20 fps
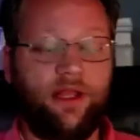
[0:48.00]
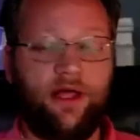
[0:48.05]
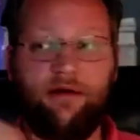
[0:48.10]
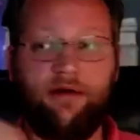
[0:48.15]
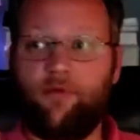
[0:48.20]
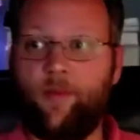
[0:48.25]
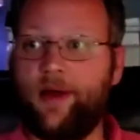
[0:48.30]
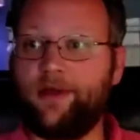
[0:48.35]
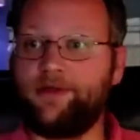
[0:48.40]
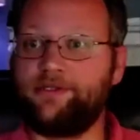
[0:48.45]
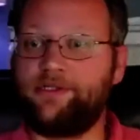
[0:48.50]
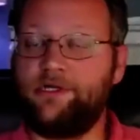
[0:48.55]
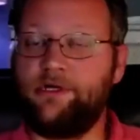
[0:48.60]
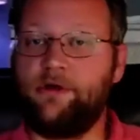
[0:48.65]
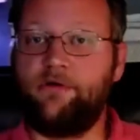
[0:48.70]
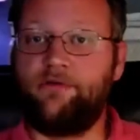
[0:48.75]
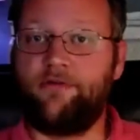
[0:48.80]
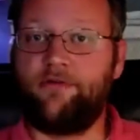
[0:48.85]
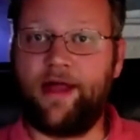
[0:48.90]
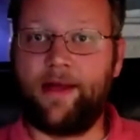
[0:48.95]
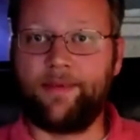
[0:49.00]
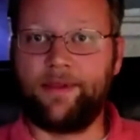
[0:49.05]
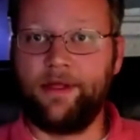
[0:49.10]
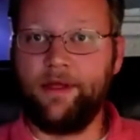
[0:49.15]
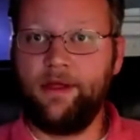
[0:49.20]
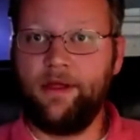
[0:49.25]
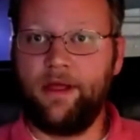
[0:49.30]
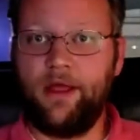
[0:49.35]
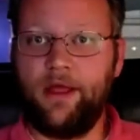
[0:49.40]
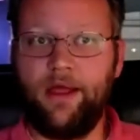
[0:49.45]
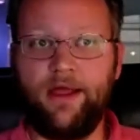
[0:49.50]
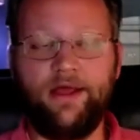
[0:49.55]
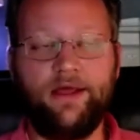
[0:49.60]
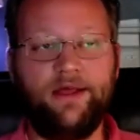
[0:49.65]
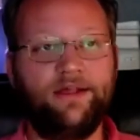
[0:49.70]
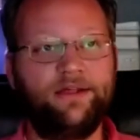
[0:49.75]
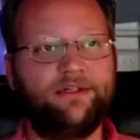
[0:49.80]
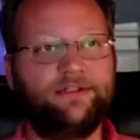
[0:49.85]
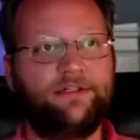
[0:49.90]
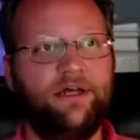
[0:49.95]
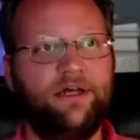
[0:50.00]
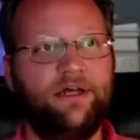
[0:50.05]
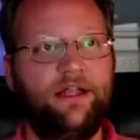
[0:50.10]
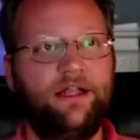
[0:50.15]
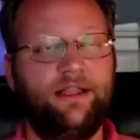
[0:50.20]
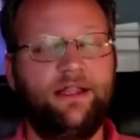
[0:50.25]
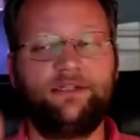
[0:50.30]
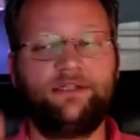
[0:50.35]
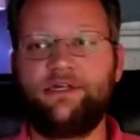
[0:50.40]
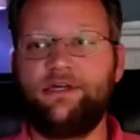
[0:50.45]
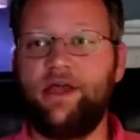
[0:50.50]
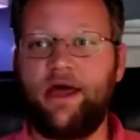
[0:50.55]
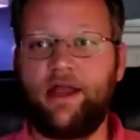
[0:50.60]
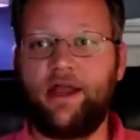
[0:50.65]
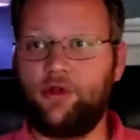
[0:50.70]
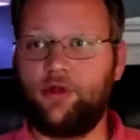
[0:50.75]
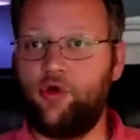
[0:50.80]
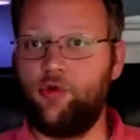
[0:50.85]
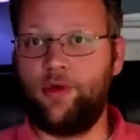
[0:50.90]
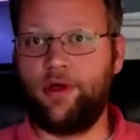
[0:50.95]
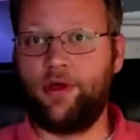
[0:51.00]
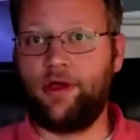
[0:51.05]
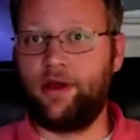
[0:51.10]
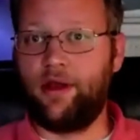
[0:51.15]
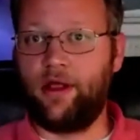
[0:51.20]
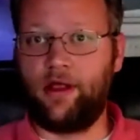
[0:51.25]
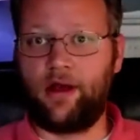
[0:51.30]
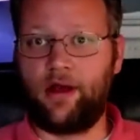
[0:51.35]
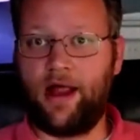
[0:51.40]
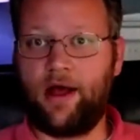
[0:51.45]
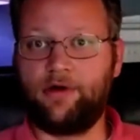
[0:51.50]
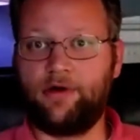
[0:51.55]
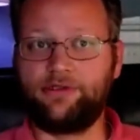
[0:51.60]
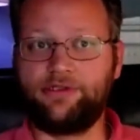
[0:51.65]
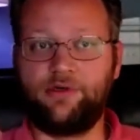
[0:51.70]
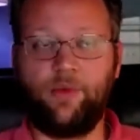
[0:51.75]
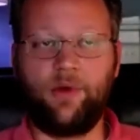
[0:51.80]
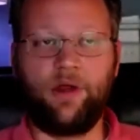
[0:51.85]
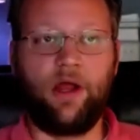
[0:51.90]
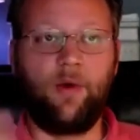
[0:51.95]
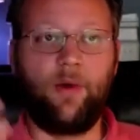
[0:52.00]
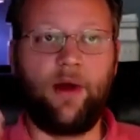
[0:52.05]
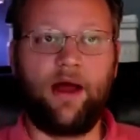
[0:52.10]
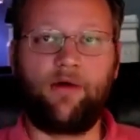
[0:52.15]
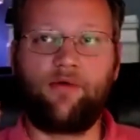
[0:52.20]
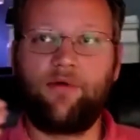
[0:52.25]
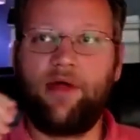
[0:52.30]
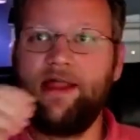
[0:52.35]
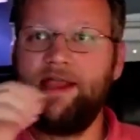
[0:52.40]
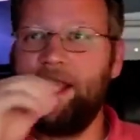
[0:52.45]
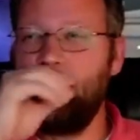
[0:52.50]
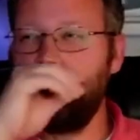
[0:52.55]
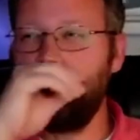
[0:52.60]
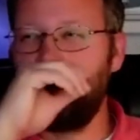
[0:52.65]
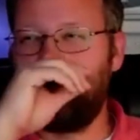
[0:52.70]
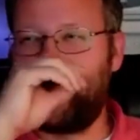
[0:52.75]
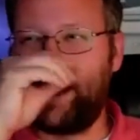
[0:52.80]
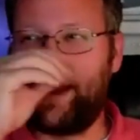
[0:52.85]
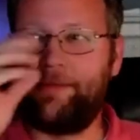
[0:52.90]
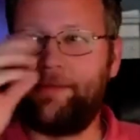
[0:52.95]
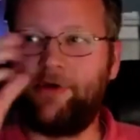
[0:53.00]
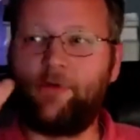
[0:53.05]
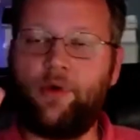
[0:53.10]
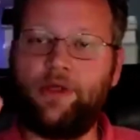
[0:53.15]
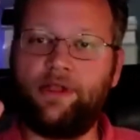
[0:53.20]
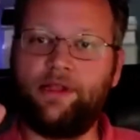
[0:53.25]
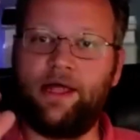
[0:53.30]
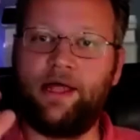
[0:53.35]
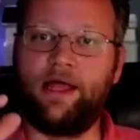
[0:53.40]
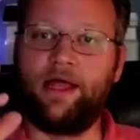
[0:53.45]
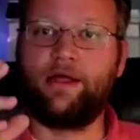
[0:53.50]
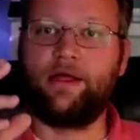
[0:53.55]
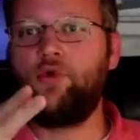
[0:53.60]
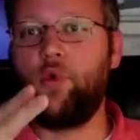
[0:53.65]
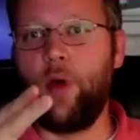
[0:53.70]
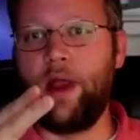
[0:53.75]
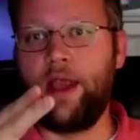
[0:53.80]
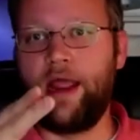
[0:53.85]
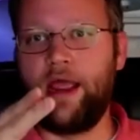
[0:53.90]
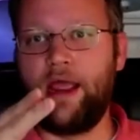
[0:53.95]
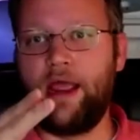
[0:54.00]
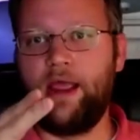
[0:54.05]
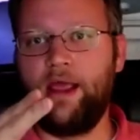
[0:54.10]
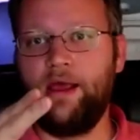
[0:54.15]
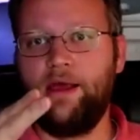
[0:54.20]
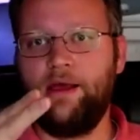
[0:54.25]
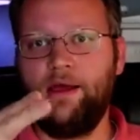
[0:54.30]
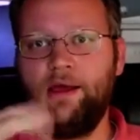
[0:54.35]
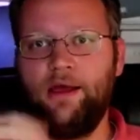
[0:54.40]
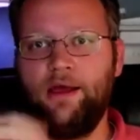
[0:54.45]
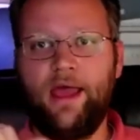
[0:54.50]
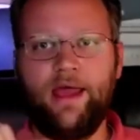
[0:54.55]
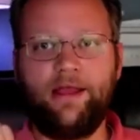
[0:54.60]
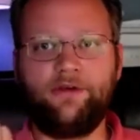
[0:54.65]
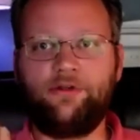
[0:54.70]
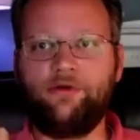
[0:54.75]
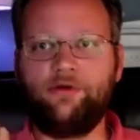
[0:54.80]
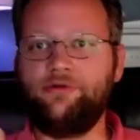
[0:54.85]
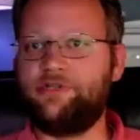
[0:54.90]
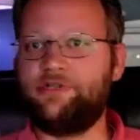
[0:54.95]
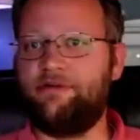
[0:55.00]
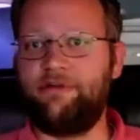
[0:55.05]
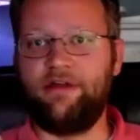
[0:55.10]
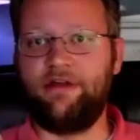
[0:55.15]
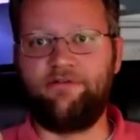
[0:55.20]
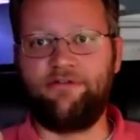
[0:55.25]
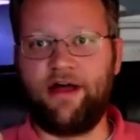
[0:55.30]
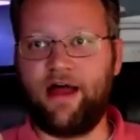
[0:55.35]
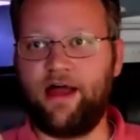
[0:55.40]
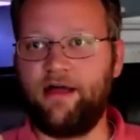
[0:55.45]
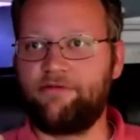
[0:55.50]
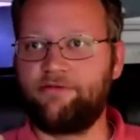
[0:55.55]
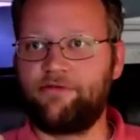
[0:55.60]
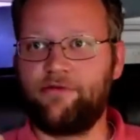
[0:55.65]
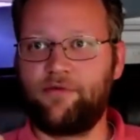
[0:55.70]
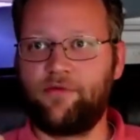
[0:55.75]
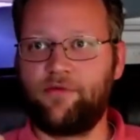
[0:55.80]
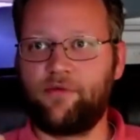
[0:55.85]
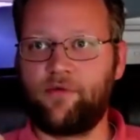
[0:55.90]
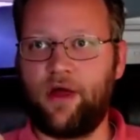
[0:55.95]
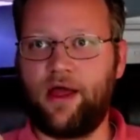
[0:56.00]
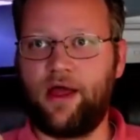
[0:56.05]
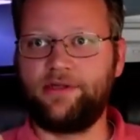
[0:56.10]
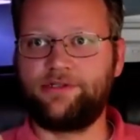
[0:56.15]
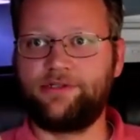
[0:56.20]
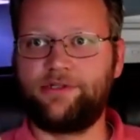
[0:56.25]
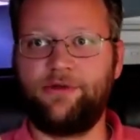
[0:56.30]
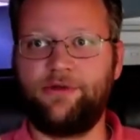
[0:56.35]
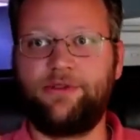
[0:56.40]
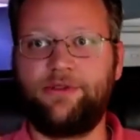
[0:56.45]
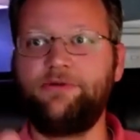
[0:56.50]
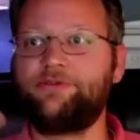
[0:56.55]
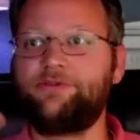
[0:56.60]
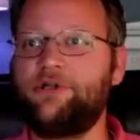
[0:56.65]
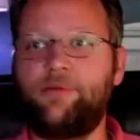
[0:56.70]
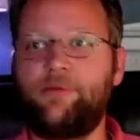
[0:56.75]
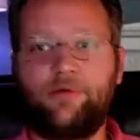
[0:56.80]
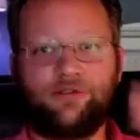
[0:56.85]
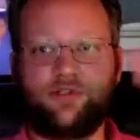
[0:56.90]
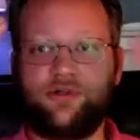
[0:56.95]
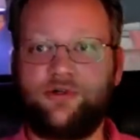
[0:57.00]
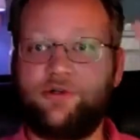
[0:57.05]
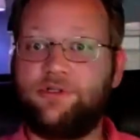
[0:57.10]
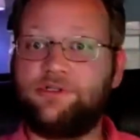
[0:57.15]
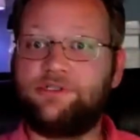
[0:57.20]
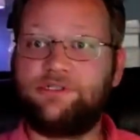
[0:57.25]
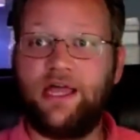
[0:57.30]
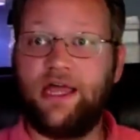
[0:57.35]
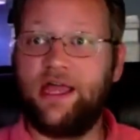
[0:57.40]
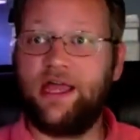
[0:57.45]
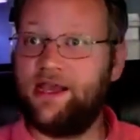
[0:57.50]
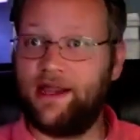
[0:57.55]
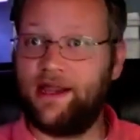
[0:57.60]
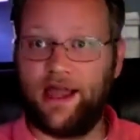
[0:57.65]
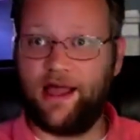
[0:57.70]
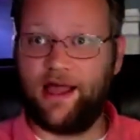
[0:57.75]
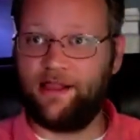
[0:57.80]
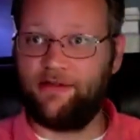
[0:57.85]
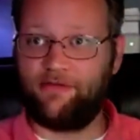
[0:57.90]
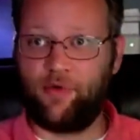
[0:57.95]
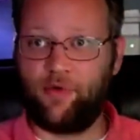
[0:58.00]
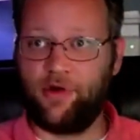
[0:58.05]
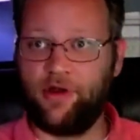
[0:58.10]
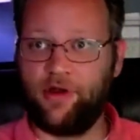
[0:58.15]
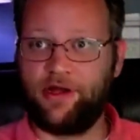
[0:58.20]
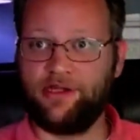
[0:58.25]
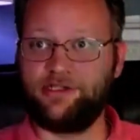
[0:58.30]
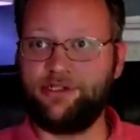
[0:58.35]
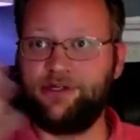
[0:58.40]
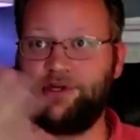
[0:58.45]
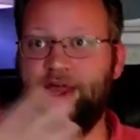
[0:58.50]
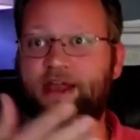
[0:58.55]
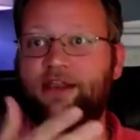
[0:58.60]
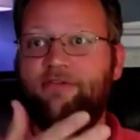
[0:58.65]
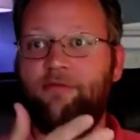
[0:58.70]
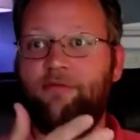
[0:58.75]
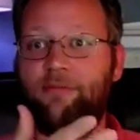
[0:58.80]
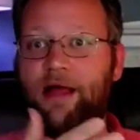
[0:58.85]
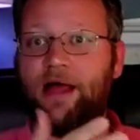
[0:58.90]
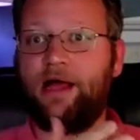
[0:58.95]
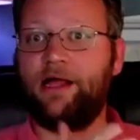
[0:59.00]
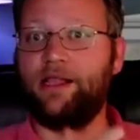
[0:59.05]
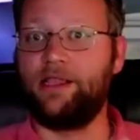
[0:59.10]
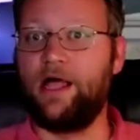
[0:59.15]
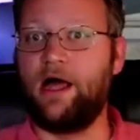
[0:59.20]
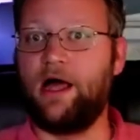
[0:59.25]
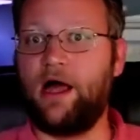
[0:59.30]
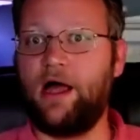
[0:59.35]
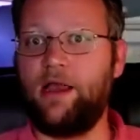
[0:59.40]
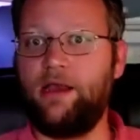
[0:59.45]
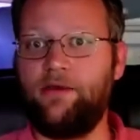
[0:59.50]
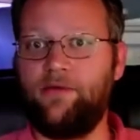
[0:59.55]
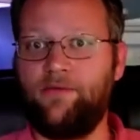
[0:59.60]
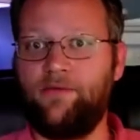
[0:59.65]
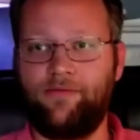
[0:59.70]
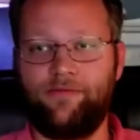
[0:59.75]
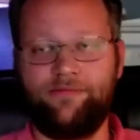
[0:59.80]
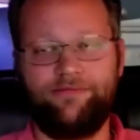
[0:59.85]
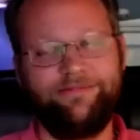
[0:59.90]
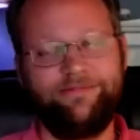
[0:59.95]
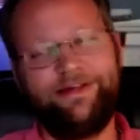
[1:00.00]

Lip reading: that we love about single family is, let's say you had a $2 million house and we go out. Right now we're buying between 220 and 275, right? So those numbers are insane to California because you can't even buy a lot.